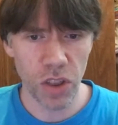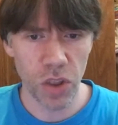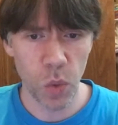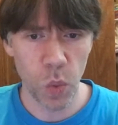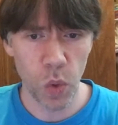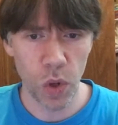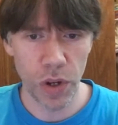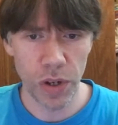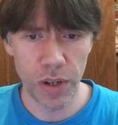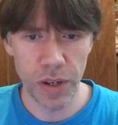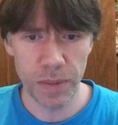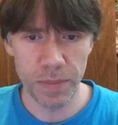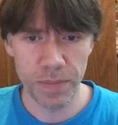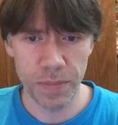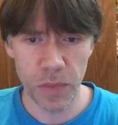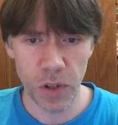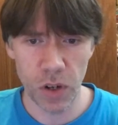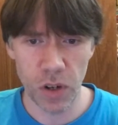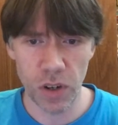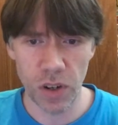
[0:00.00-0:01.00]
on the wood,
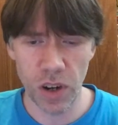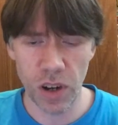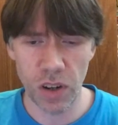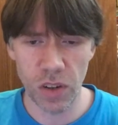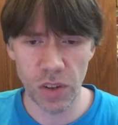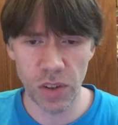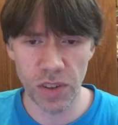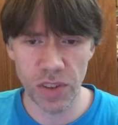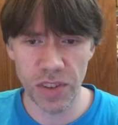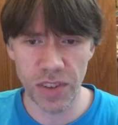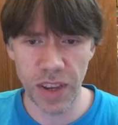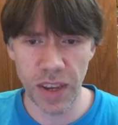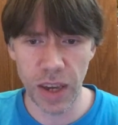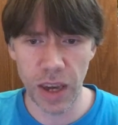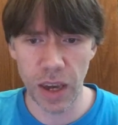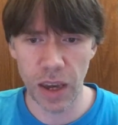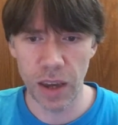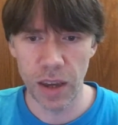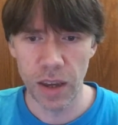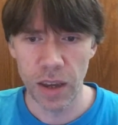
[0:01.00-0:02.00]
her knuckles
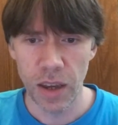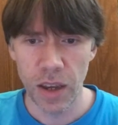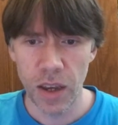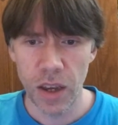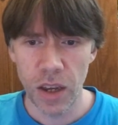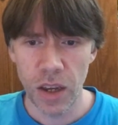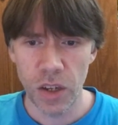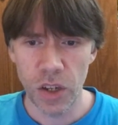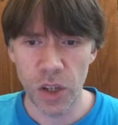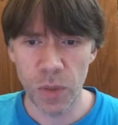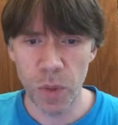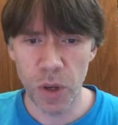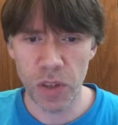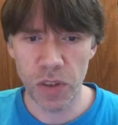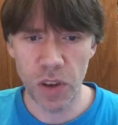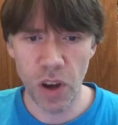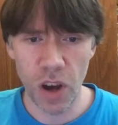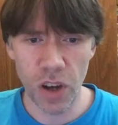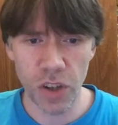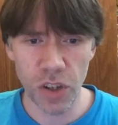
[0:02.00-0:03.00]
stinging. She
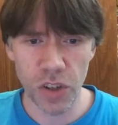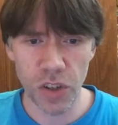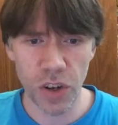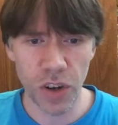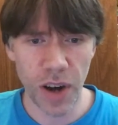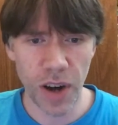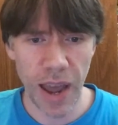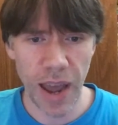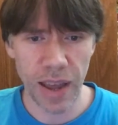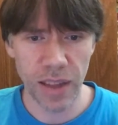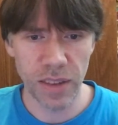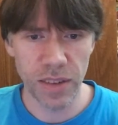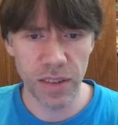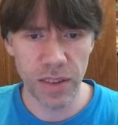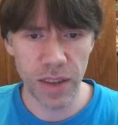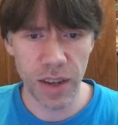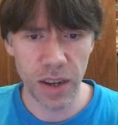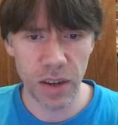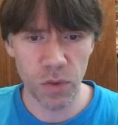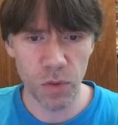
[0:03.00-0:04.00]
massaged her hand,
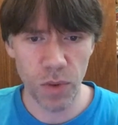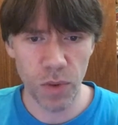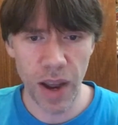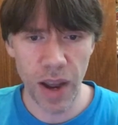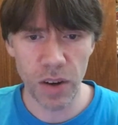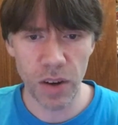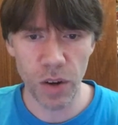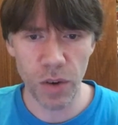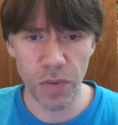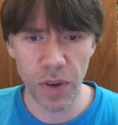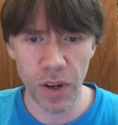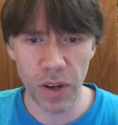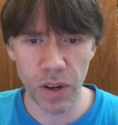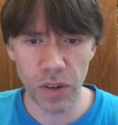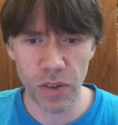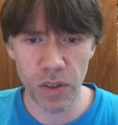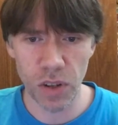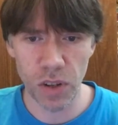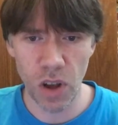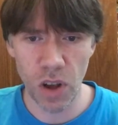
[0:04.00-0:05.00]
then ran her
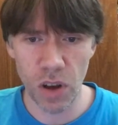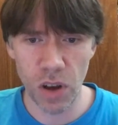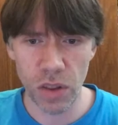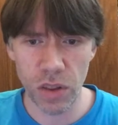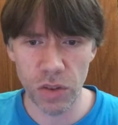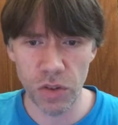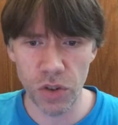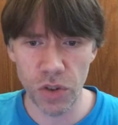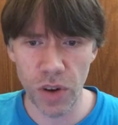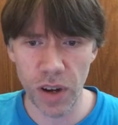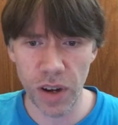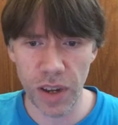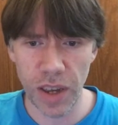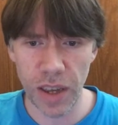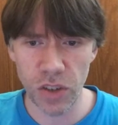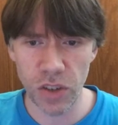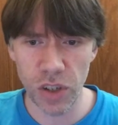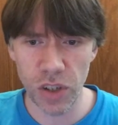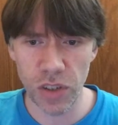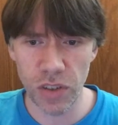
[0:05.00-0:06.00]
fingers along the trunk
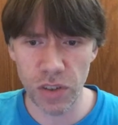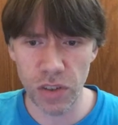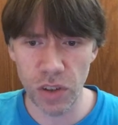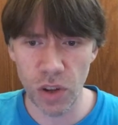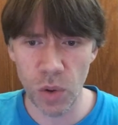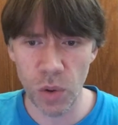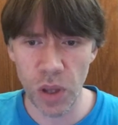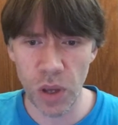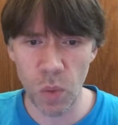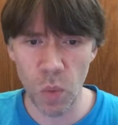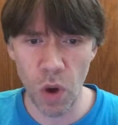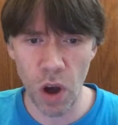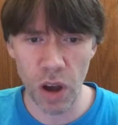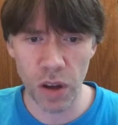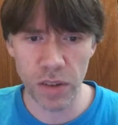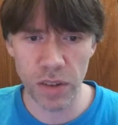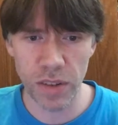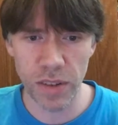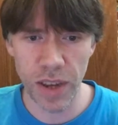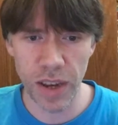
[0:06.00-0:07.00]
as she slowly
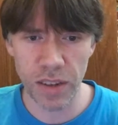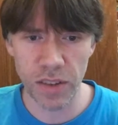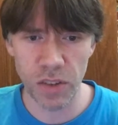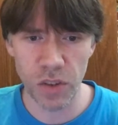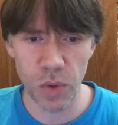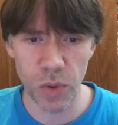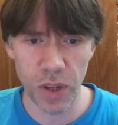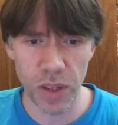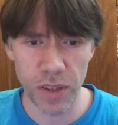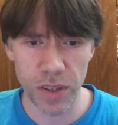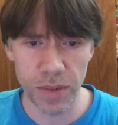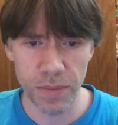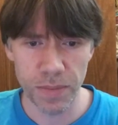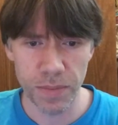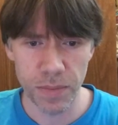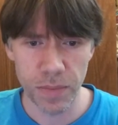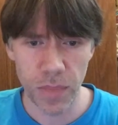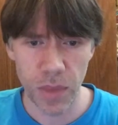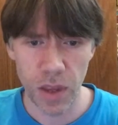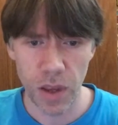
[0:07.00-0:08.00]
walked next to it.
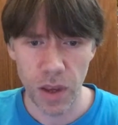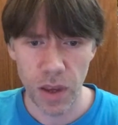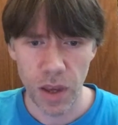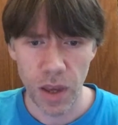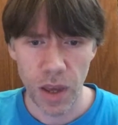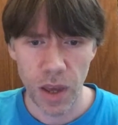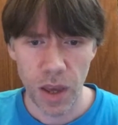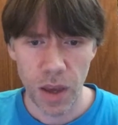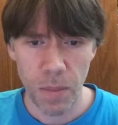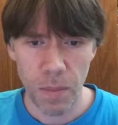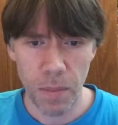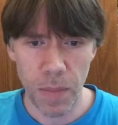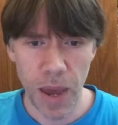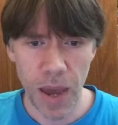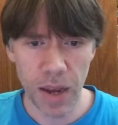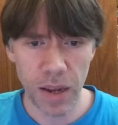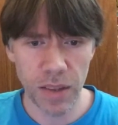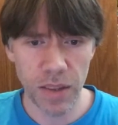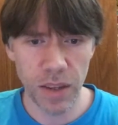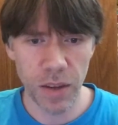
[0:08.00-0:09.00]

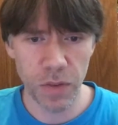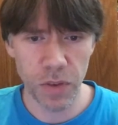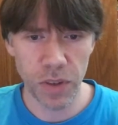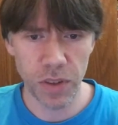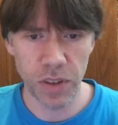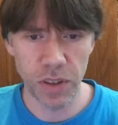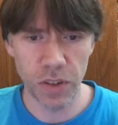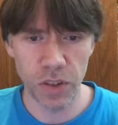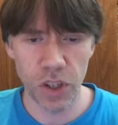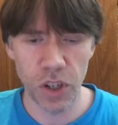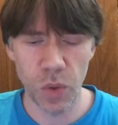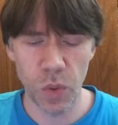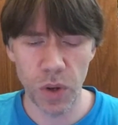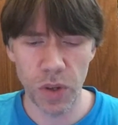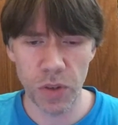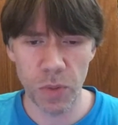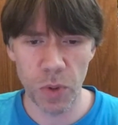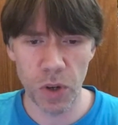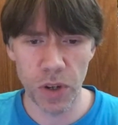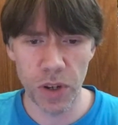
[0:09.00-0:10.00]
Magnificent, she
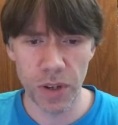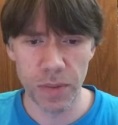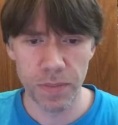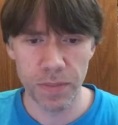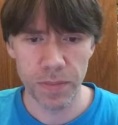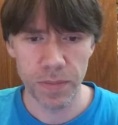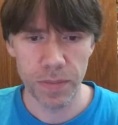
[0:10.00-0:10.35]
whispered.